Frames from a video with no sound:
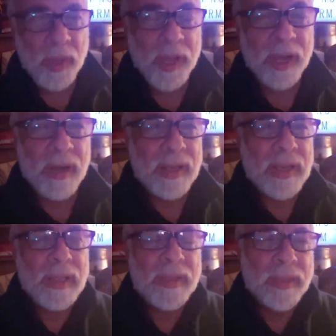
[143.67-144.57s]
here.
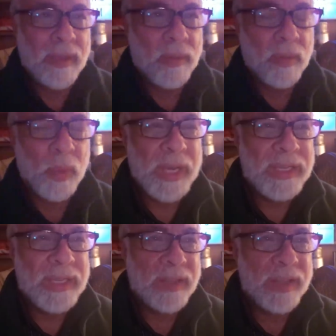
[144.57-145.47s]
We
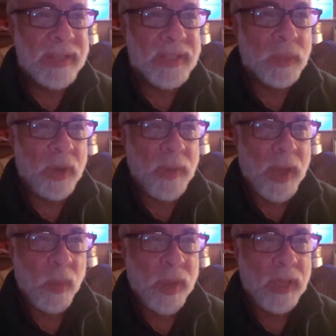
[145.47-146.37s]
did this, what, about a
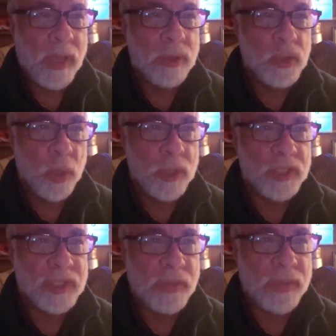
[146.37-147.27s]
week ago? Georgia, South